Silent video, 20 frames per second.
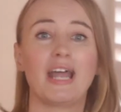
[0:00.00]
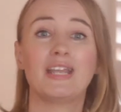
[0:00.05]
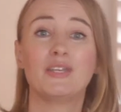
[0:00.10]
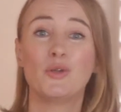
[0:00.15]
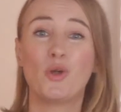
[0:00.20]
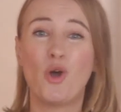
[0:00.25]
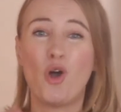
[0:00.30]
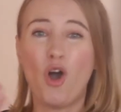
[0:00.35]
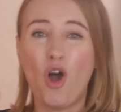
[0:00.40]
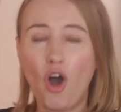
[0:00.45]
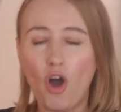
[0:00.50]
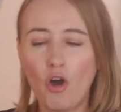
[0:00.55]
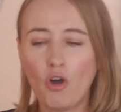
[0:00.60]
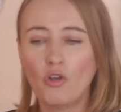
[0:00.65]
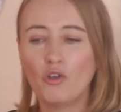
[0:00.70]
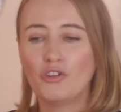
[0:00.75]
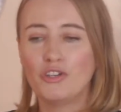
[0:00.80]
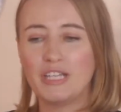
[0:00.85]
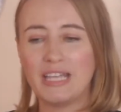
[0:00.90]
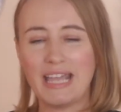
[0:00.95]
and you
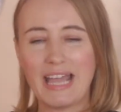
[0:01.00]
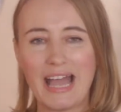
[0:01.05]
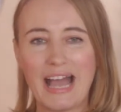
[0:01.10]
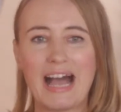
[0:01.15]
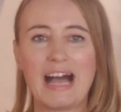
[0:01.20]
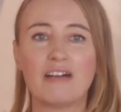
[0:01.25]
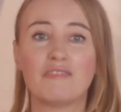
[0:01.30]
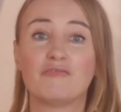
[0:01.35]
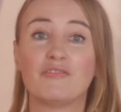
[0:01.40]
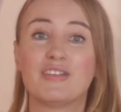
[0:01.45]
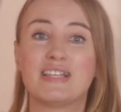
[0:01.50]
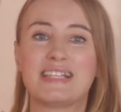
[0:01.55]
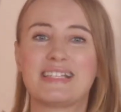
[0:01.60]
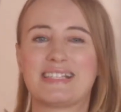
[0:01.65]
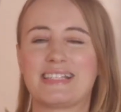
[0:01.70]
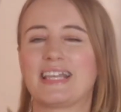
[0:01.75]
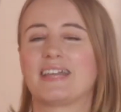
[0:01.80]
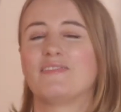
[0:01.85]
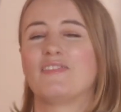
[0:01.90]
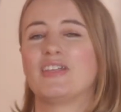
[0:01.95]
only have
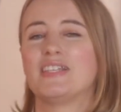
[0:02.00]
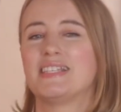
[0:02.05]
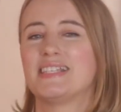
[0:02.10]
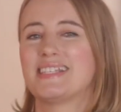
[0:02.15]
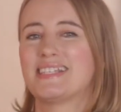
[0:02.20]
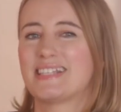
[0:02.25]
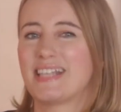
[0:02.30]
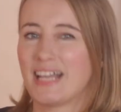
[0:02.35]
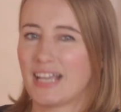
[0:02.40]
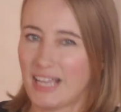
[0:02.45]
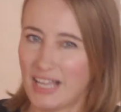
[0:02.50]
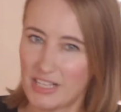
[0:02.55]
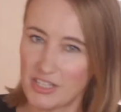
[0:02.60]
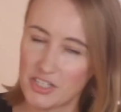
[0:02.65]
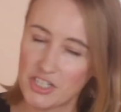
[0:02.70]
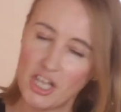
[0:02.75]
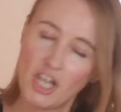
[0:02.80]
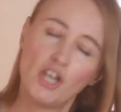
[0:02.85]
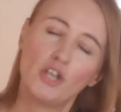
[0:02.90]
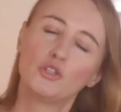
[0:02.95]
7
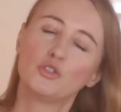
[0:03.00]
seconds